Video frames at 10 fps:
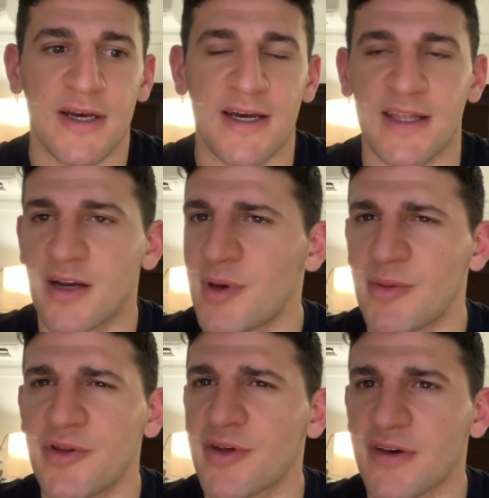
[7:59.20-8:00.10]
And then I'll
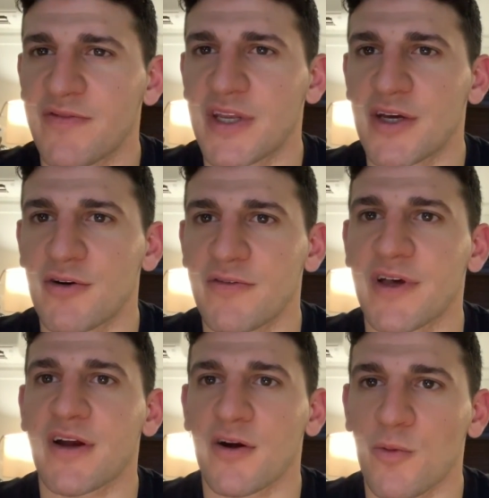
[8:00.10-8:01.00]
maybe do like a video of
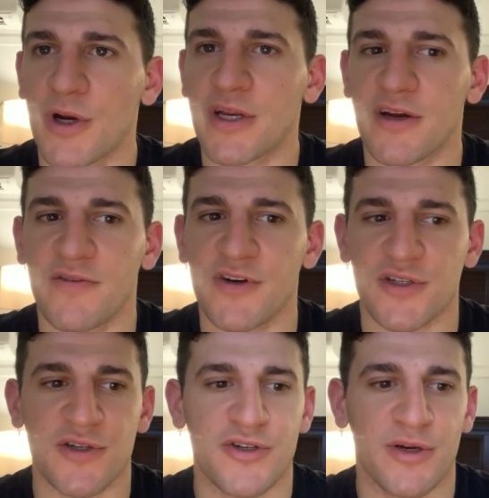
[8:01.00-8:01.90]
like our one-year
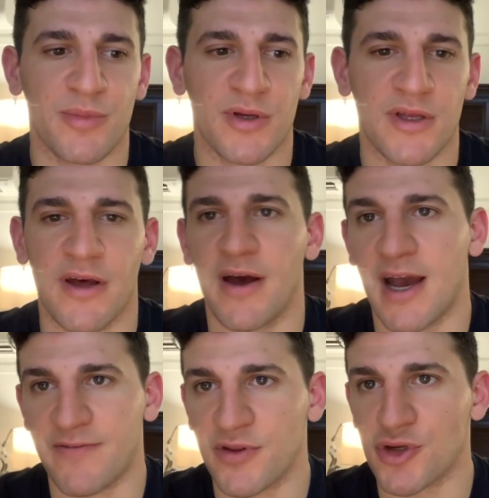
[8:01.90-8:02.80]
anniversary trip
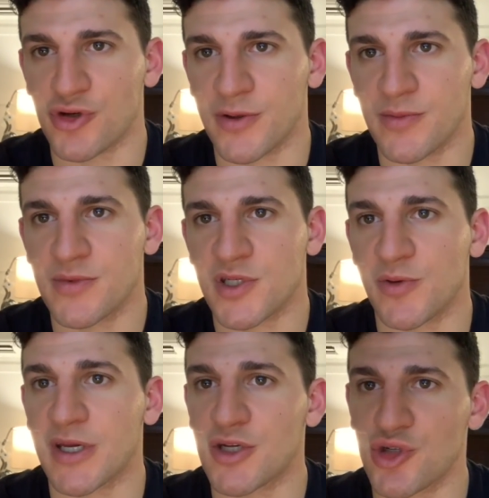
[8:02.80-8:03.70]
after the trip so
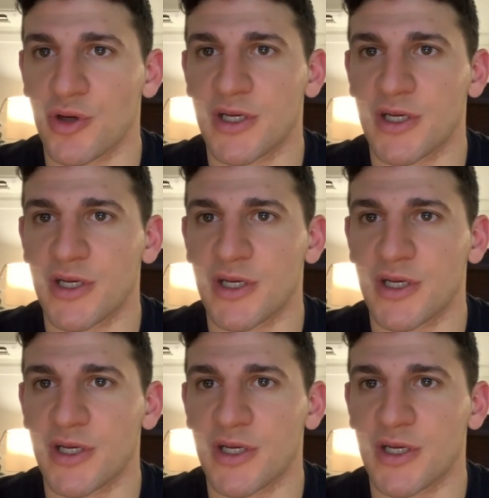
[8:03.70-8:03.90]
we can enjoy